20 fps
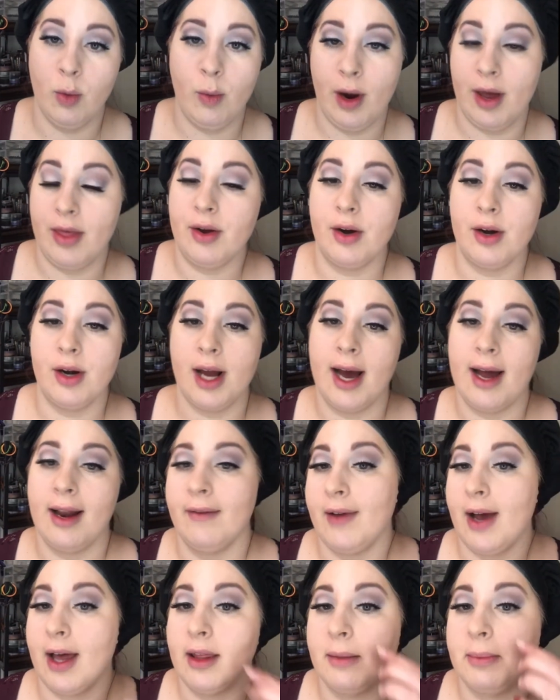whether or not
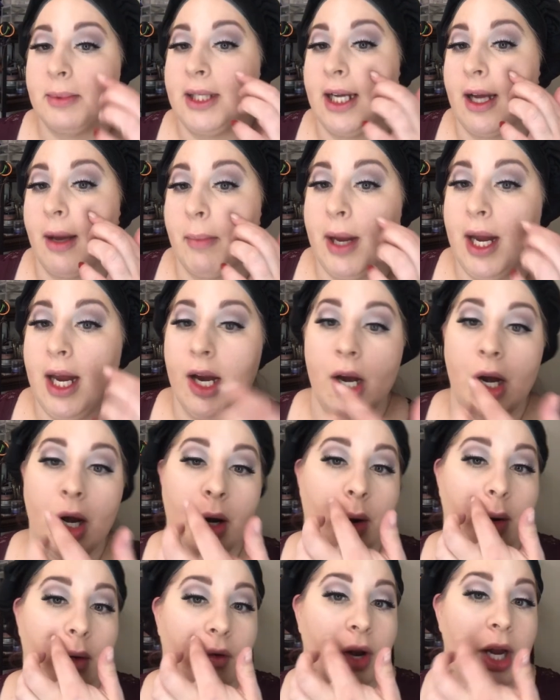I've got lipstick up
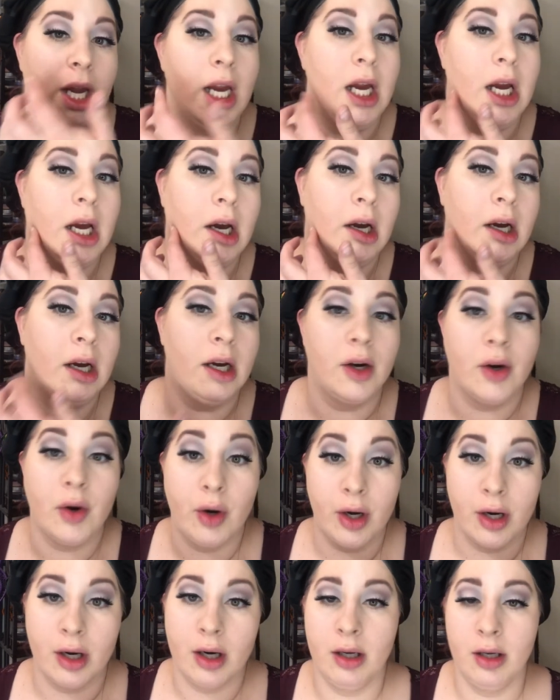here or over here
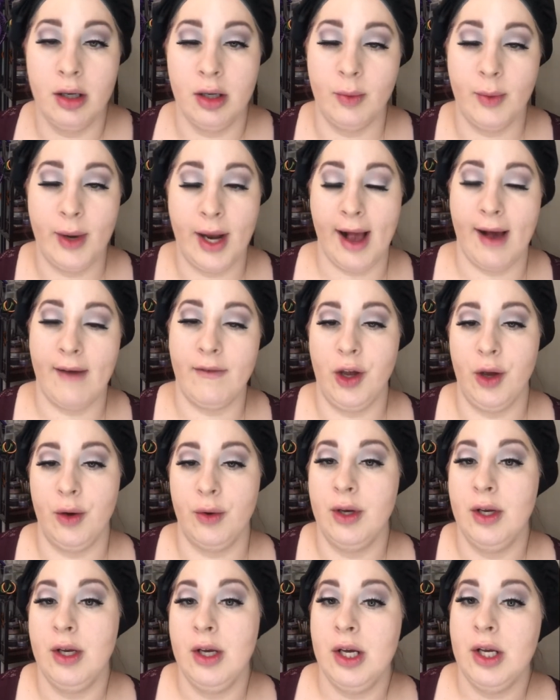or what have you.
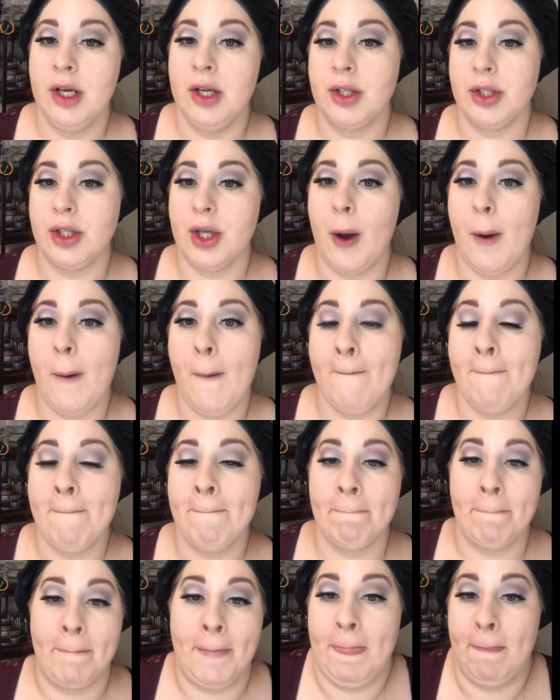So
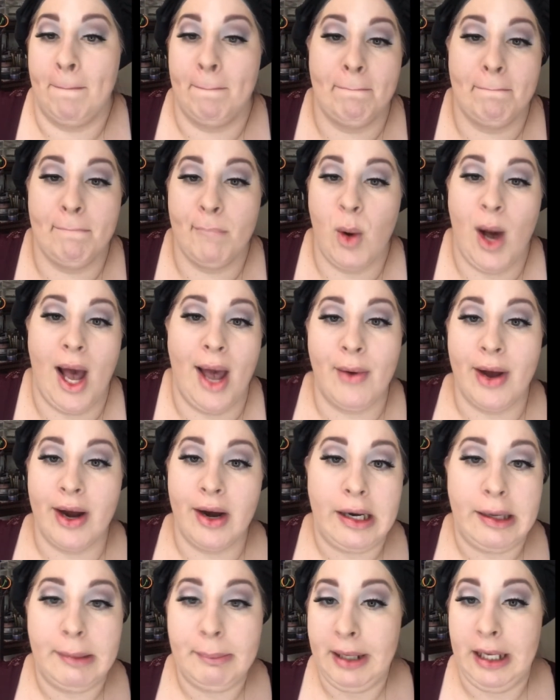why
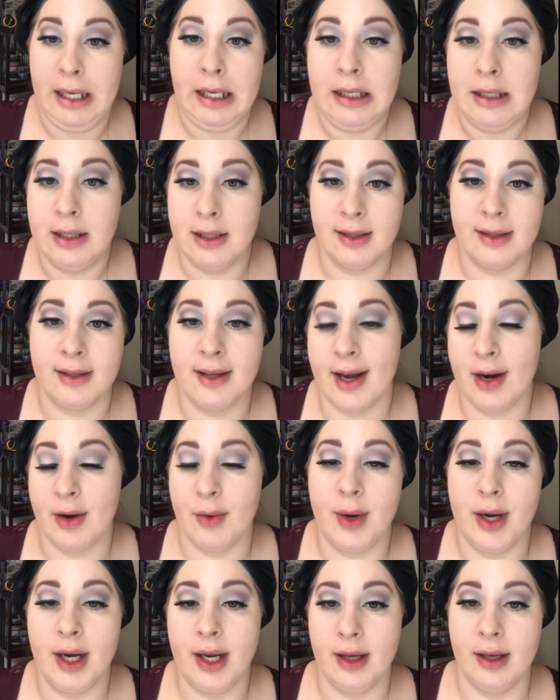wear it? Because I
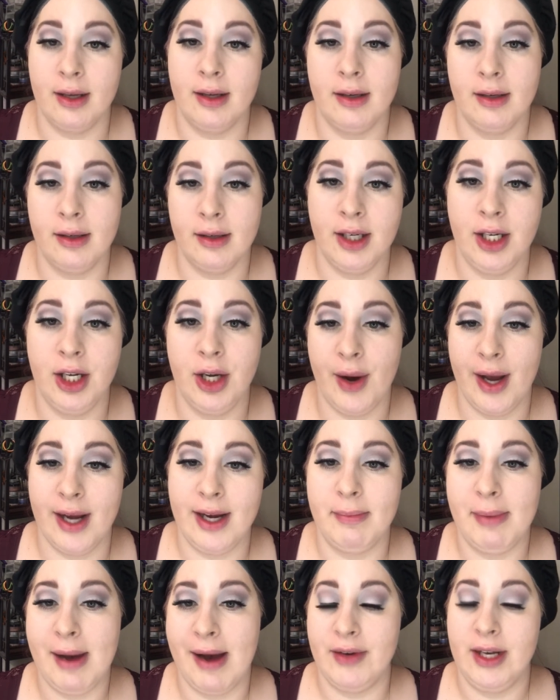don't want to, you know, end
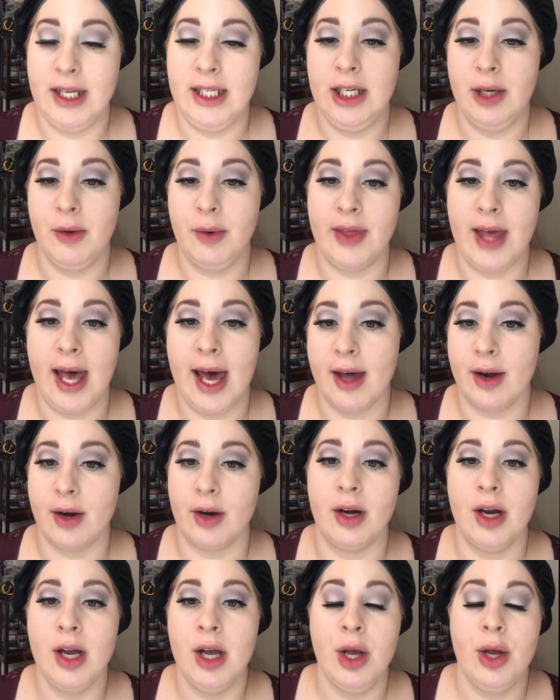up having to deal with that
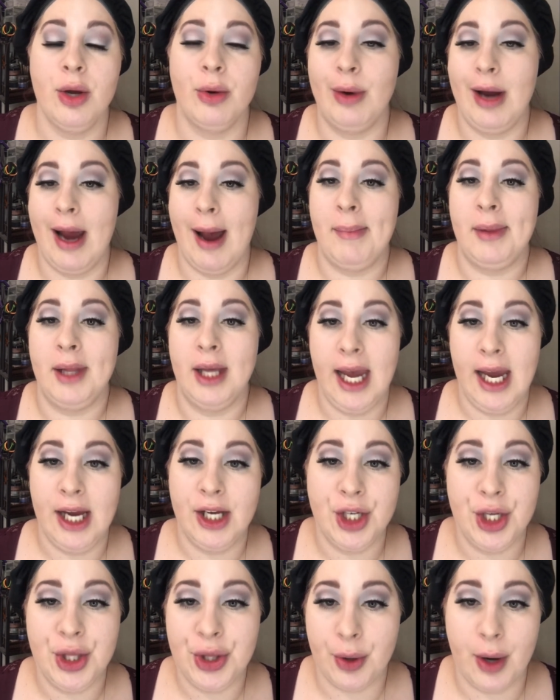or
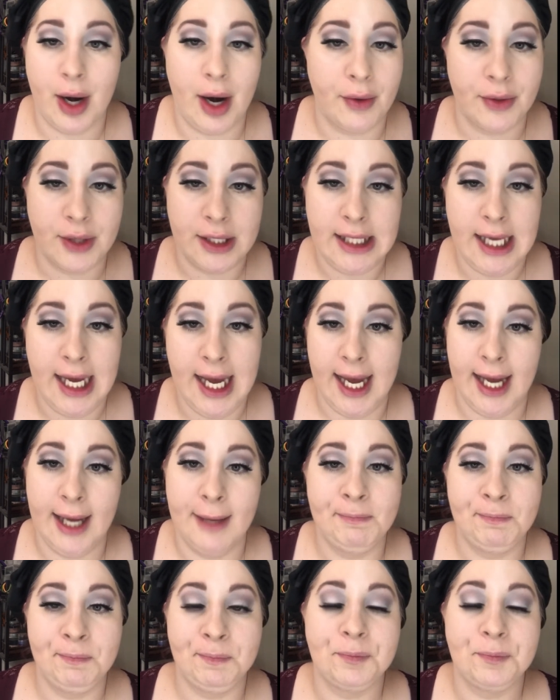reapplication throughout the day.